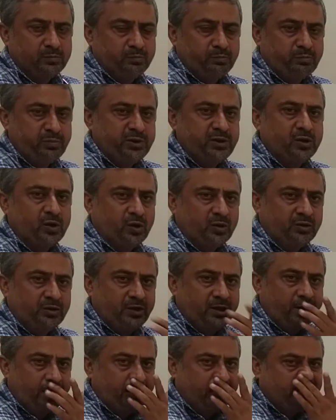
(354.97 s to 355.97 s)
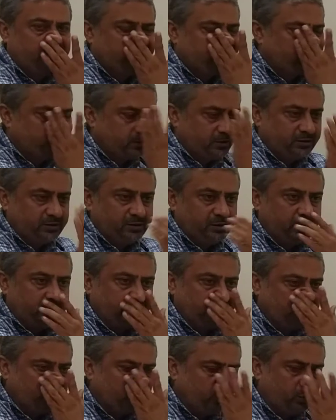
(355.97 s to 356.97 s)
Beyond that, that
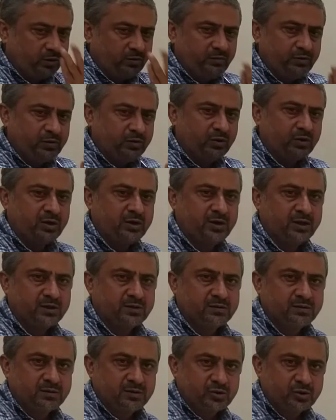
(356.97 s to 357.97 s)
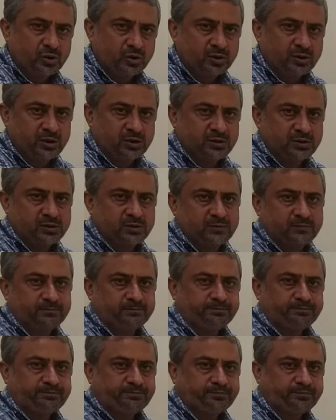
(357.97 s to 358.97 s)
is what we call it as shortage.
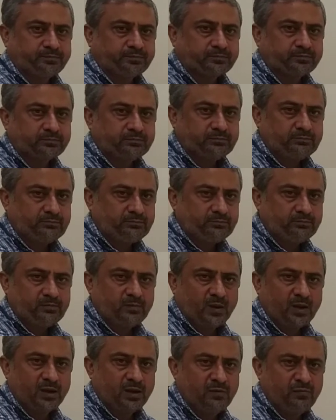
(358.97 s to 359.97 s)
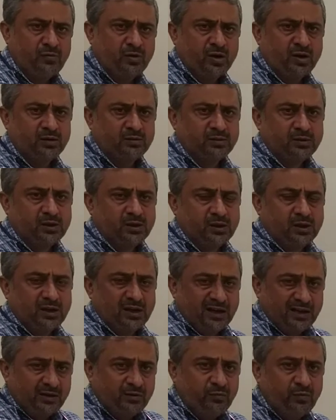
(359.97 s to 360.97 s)
If you are
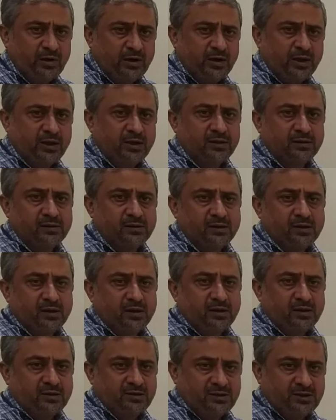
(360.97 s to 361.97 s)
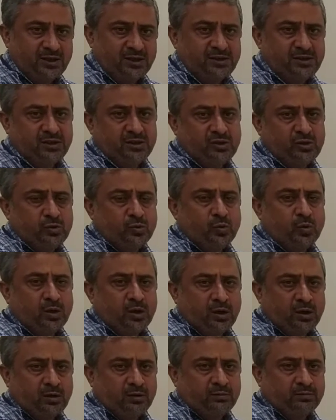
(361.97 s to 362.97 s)
unwilling, yet you
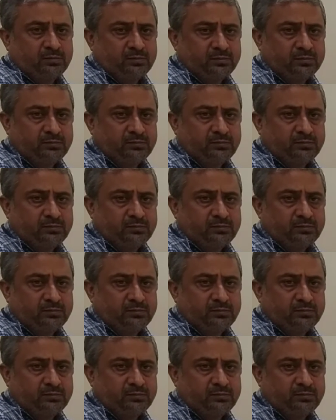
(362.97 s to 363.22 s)
are